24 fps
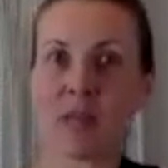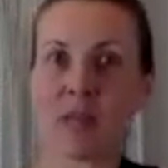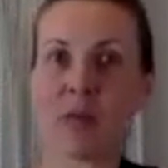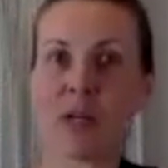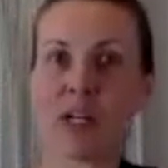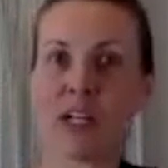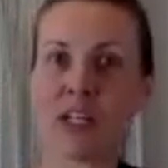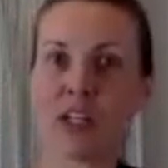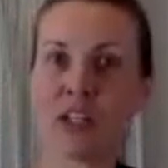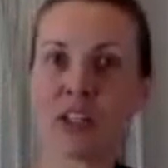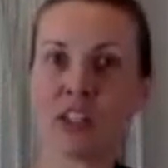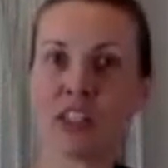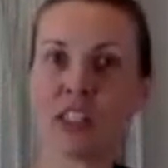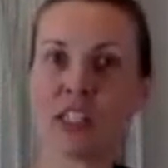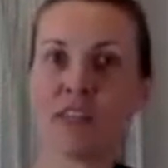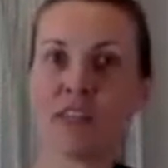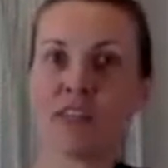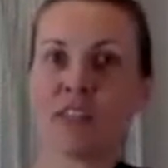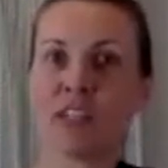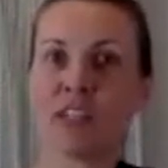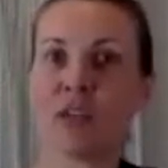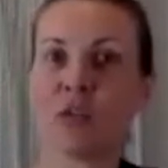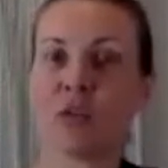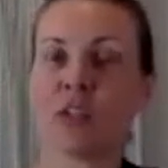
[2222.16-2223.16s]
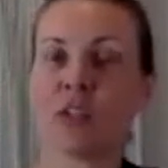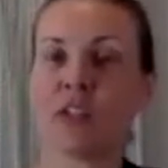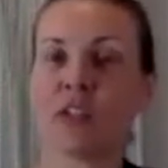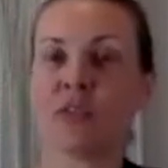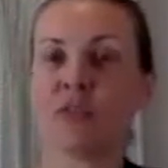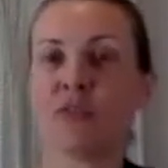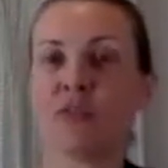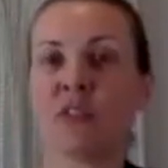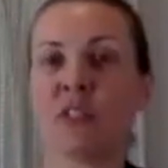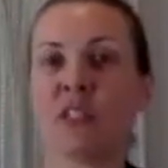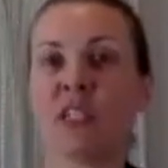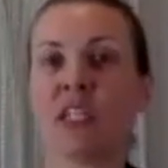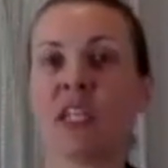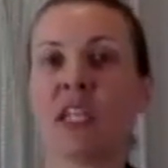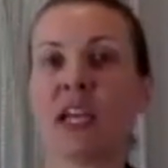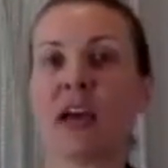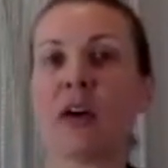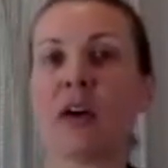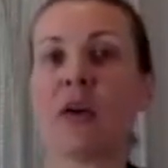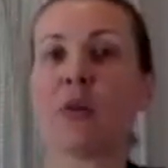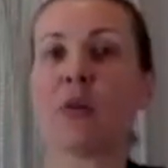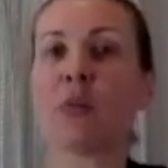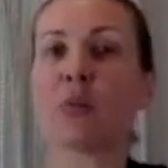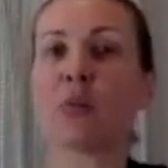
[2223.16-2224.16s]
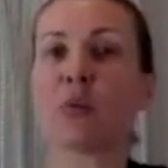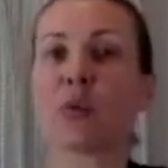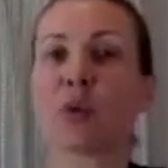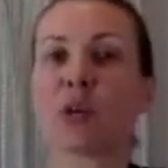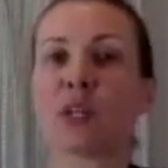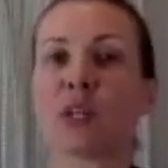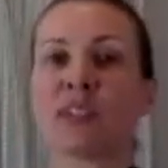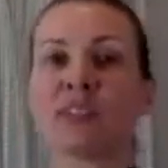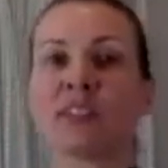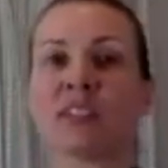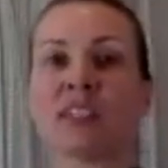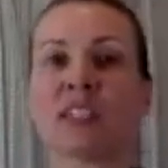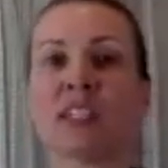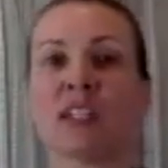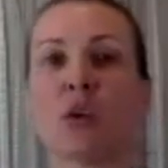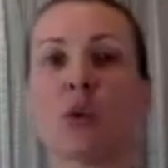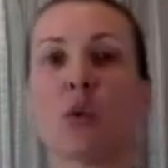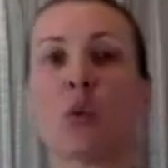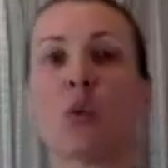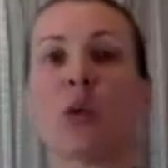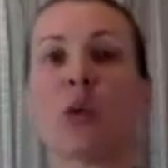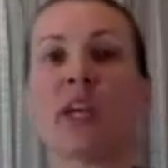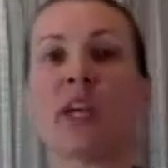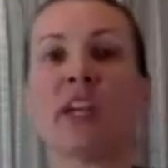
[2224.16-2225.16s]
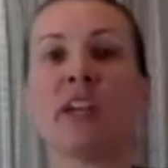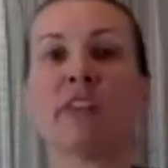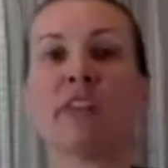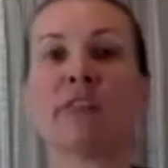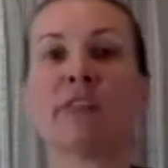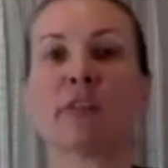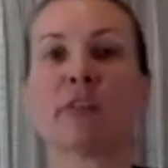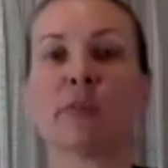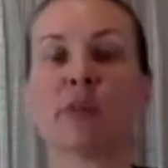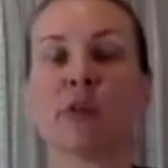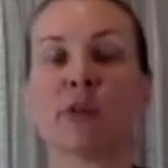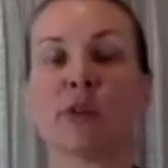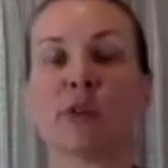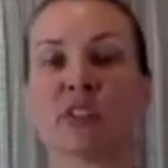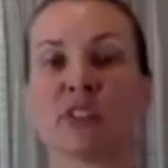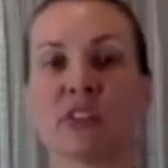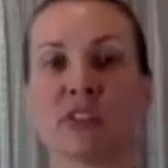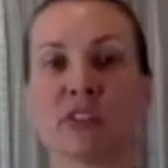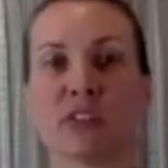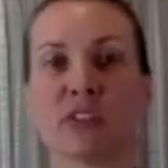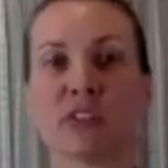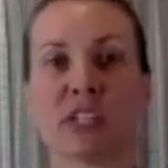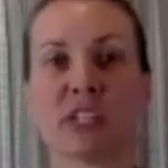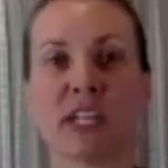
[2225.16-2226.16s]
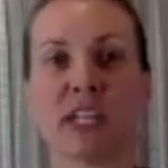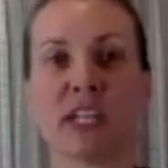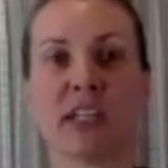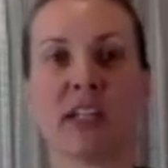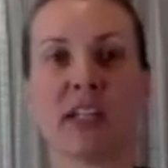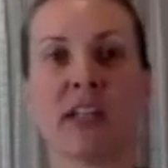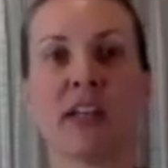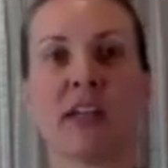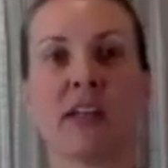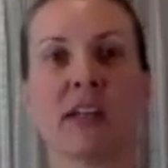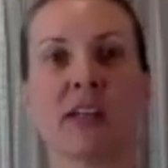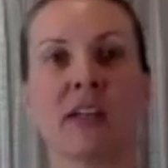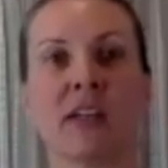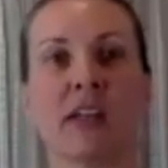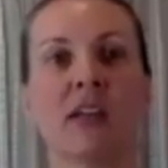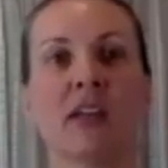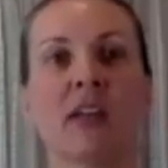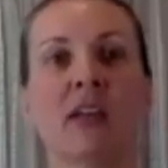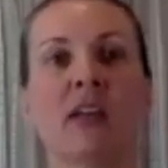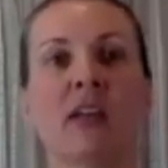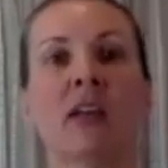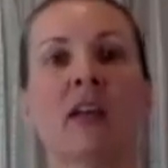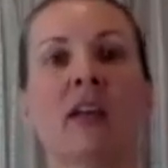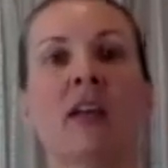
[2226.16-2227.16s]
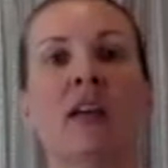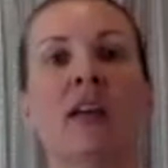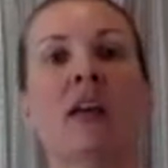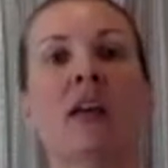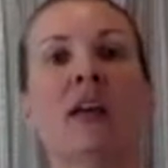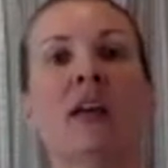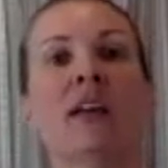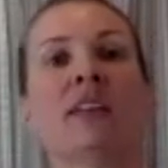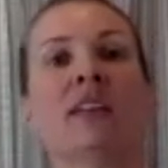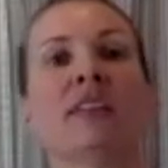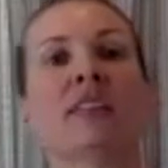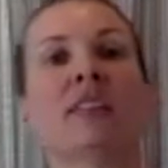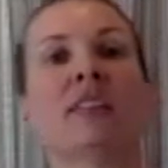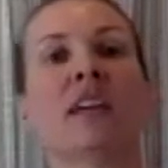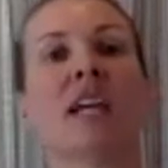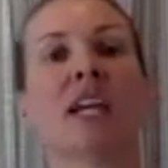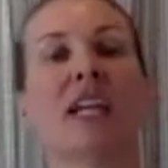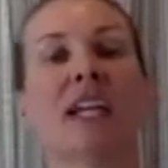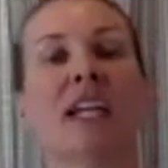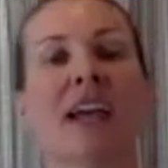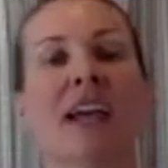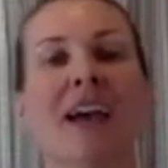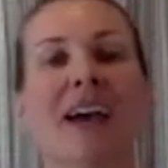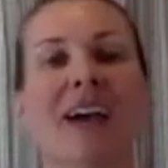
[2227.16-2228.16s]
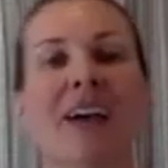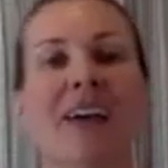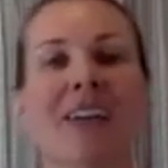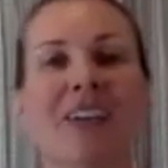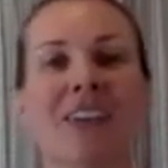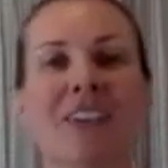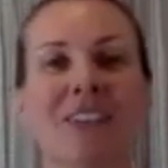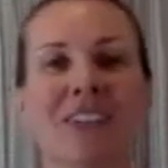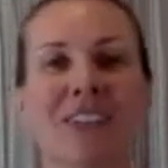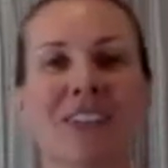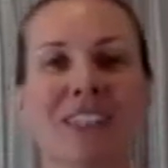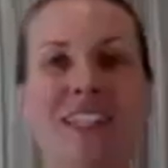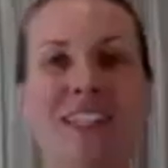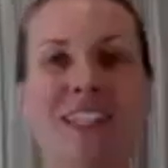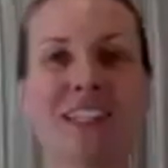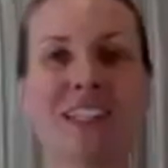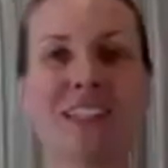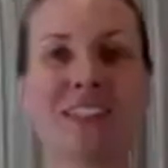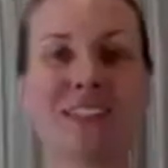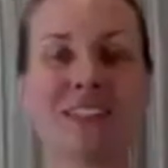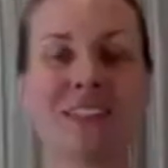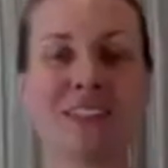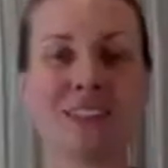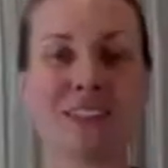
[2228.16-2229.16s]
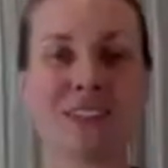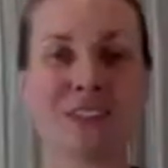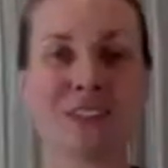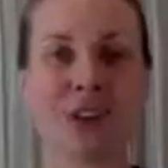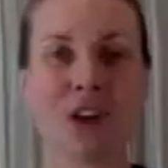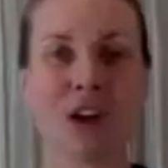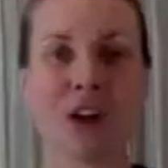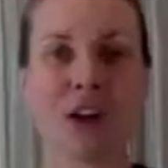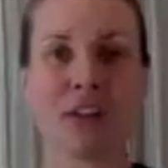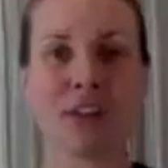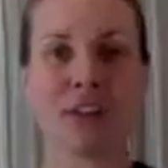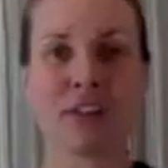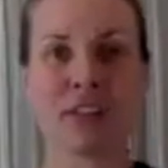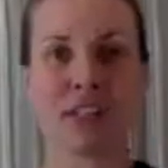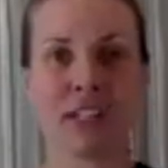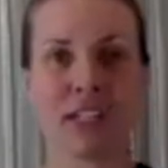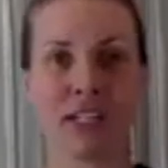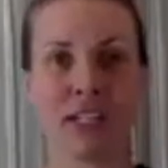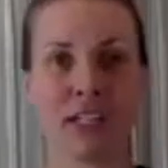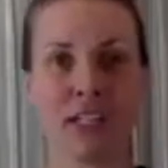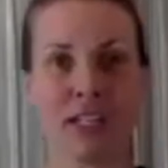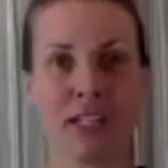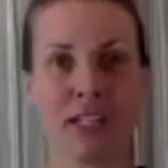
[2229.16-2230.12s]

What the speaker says: body, your left lung really filling out, pressing away from your center line. And sighing out, releasing, softening.